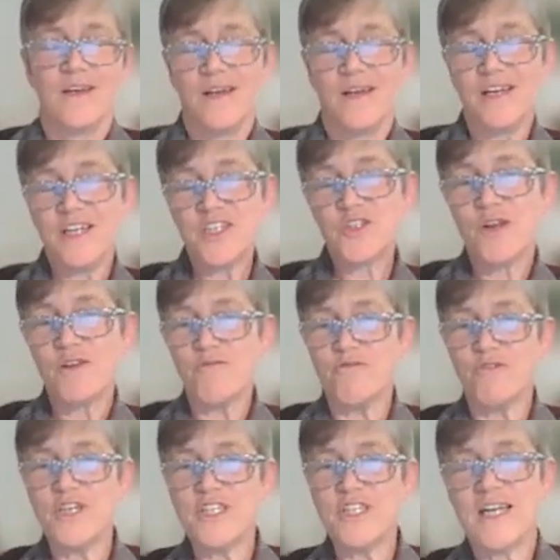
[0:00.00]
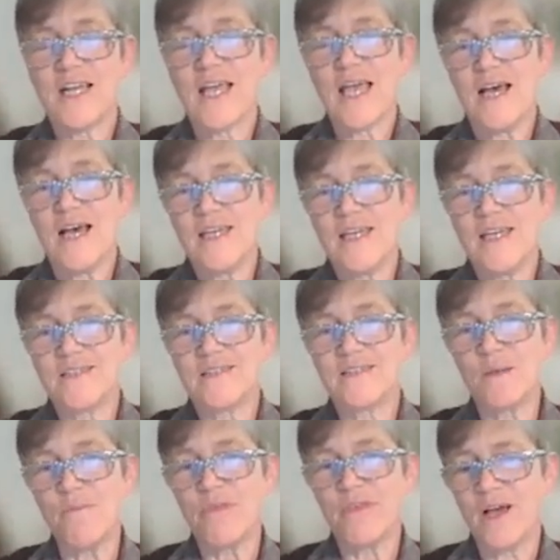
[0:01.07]
and I try to invert it, I get
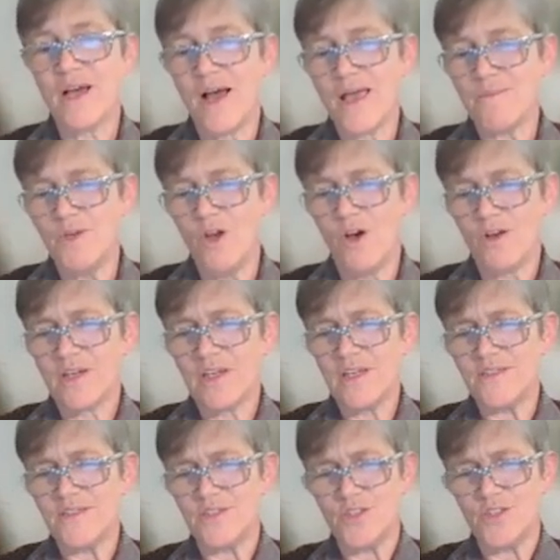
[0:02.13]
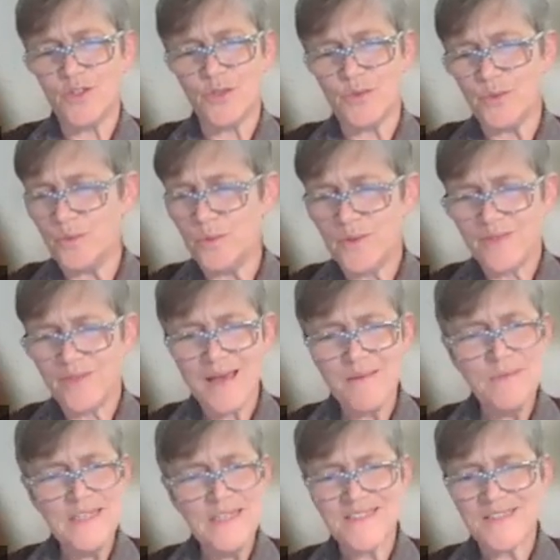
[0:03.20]
something I am not is you. That
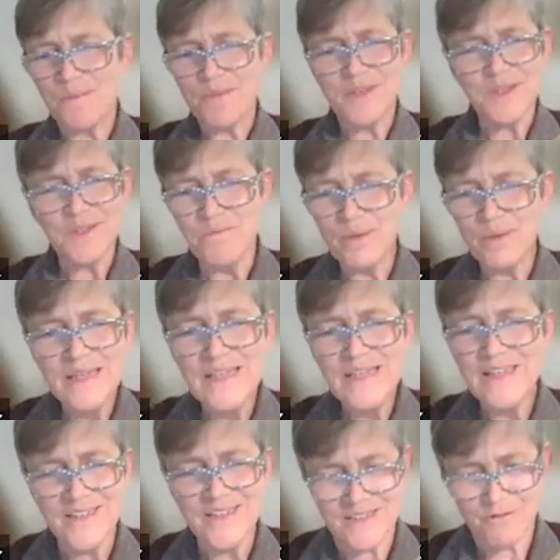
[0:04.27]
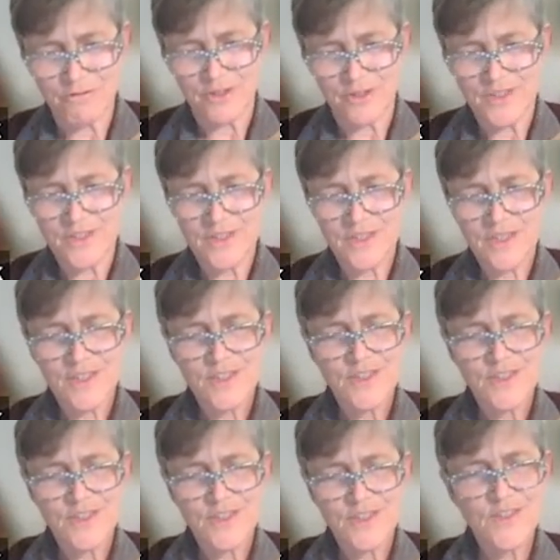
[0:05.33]
means something completely different.
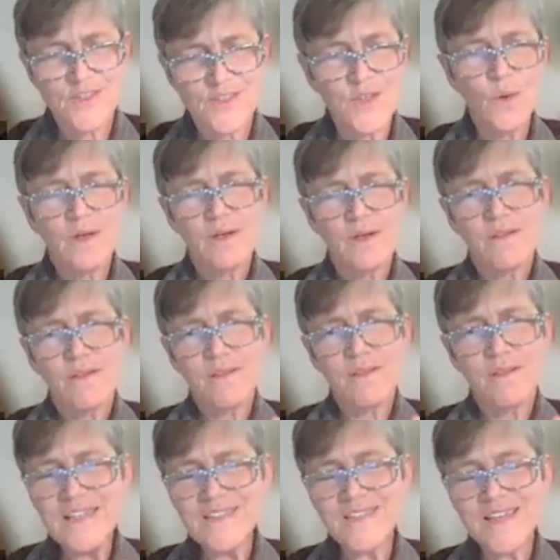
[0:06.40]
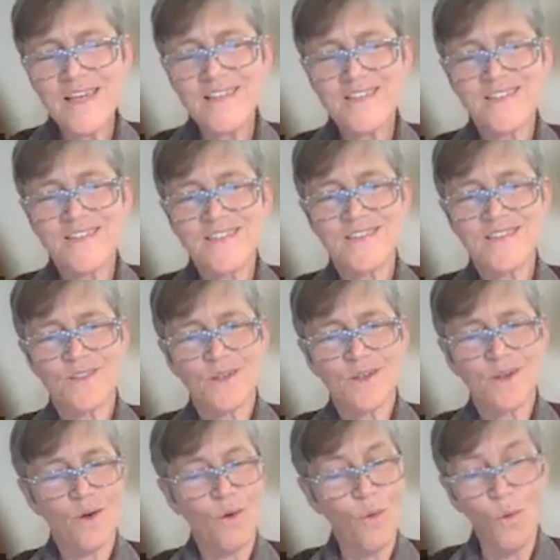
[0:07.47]
So these
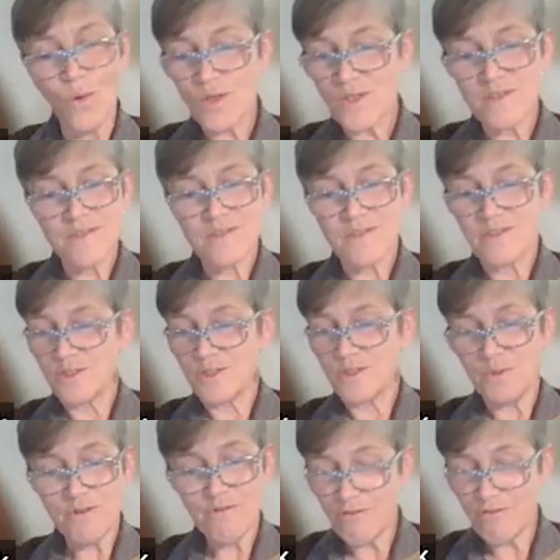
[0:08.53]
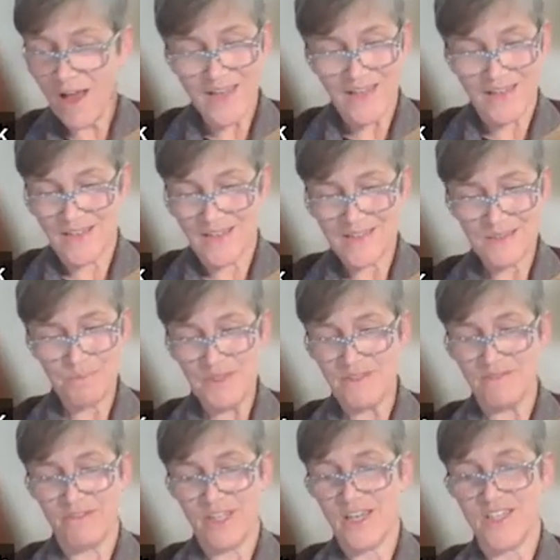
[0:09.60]
cases ought to be fine as
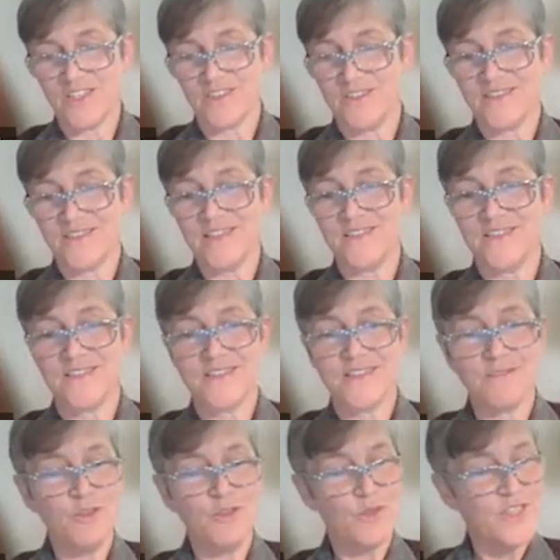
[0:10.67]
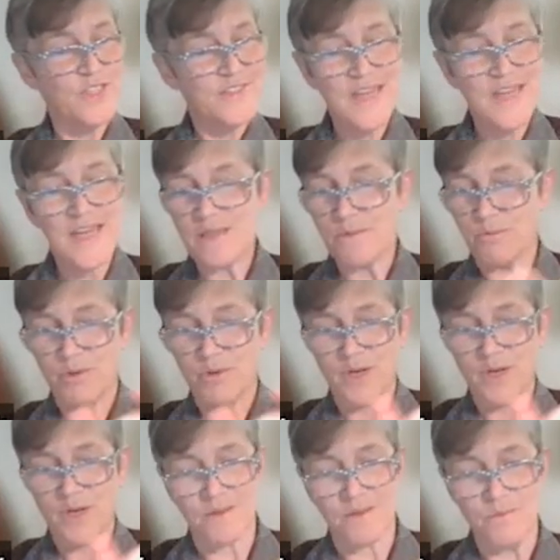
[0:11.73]
specificational sentences if you can just take the
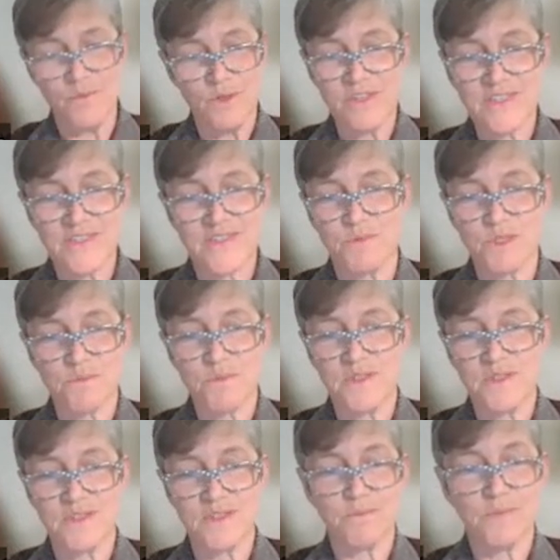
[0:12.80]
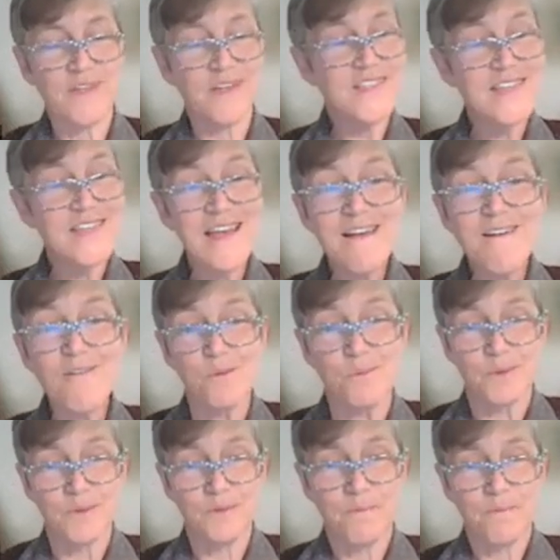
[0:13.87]
predicate and move it to subject position, but they're
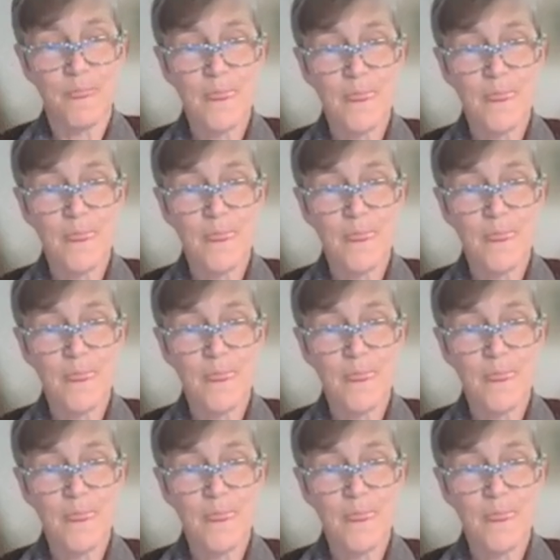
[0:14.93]
terrible.